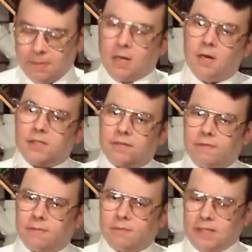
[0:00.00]
also
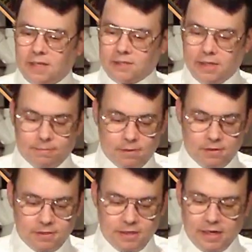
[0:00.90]
from
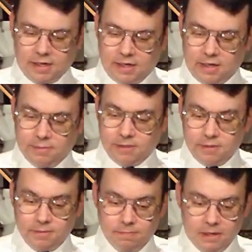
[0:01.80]
soundslikeburns.com,
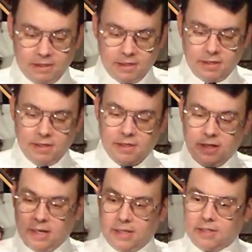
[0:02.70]
and basically it
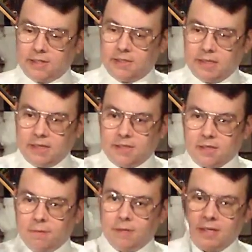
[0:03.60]
has a
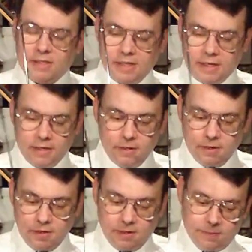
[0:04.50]
telescoping antenna.
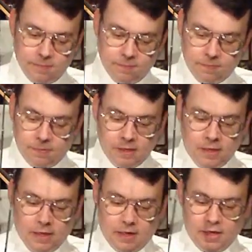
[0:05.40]

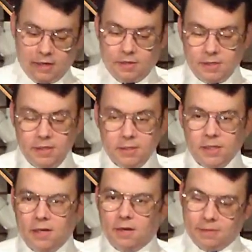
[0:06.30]
And on this
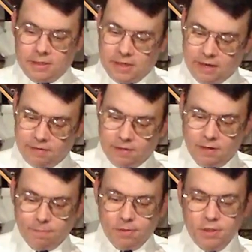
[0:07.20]
theremin you have a
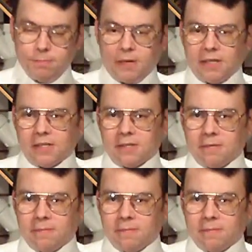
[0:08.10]
little push button.